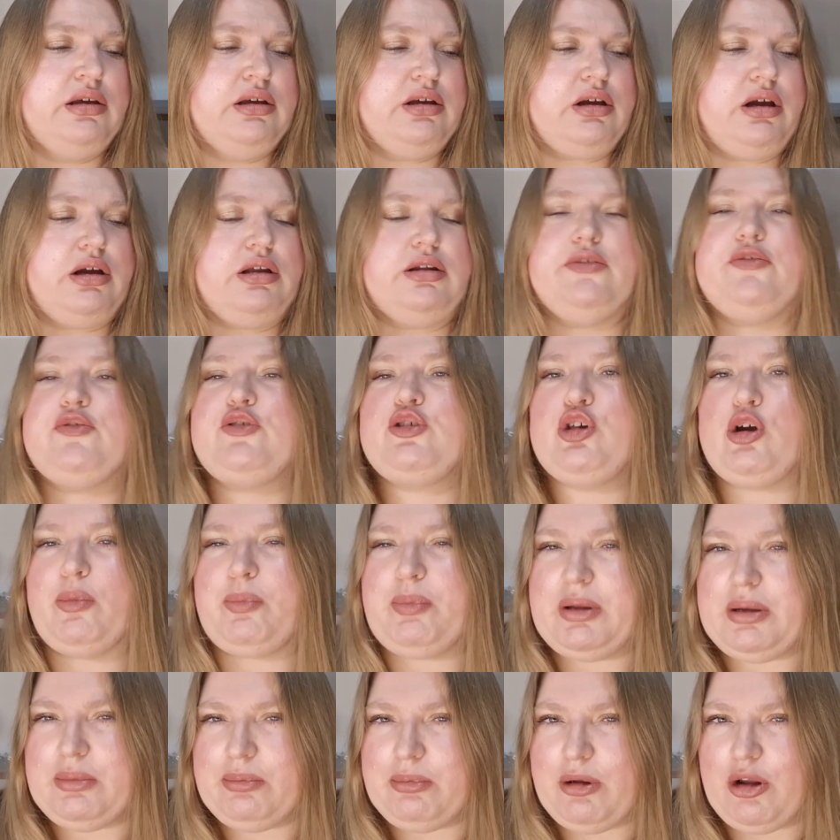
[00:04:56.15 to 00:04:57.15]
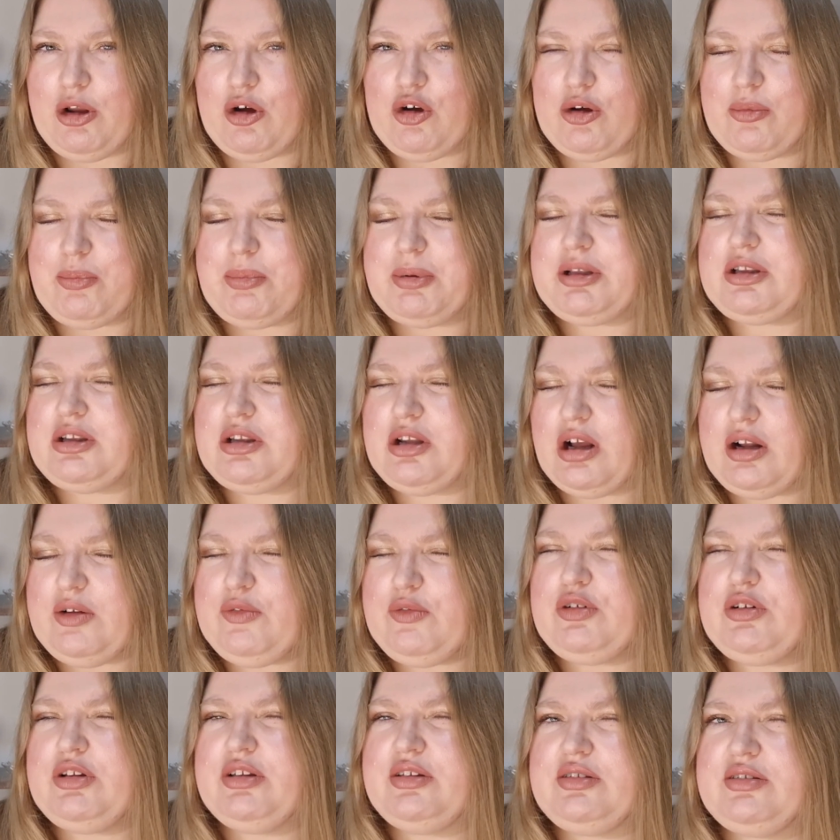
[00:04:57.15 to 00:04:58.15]
kind of chopping block, but not
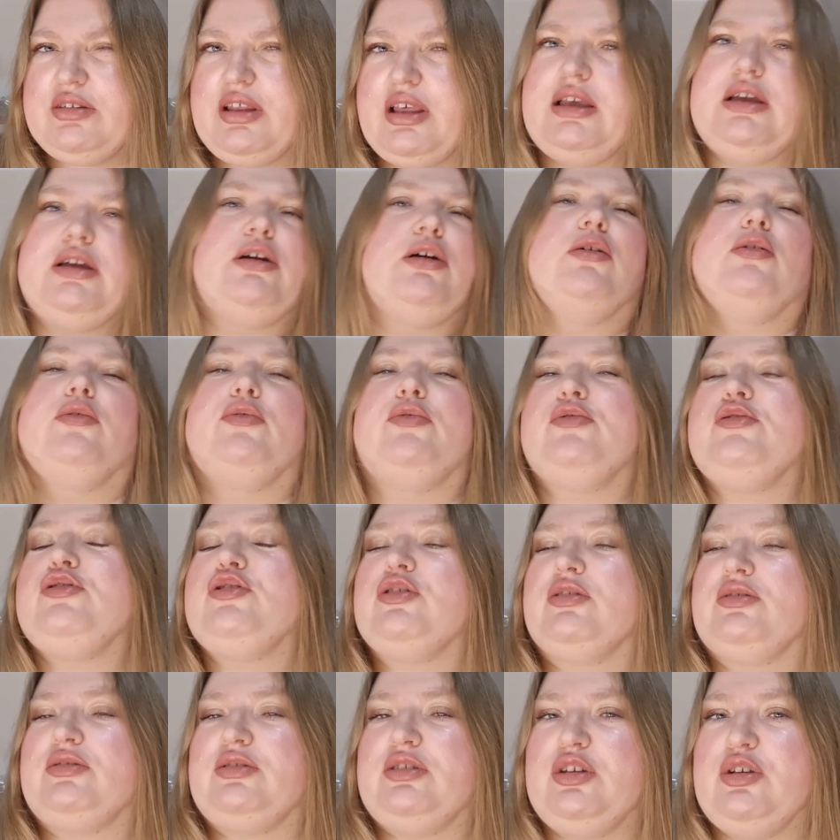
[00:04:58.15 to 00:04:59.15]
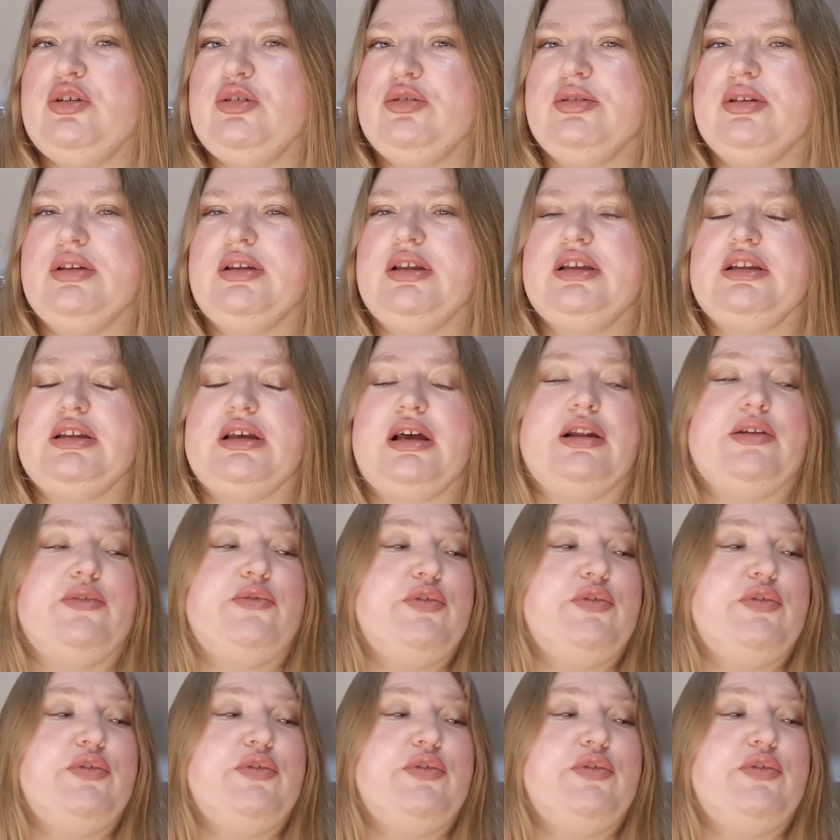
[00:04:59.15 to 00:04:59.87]
for the sake of just using it and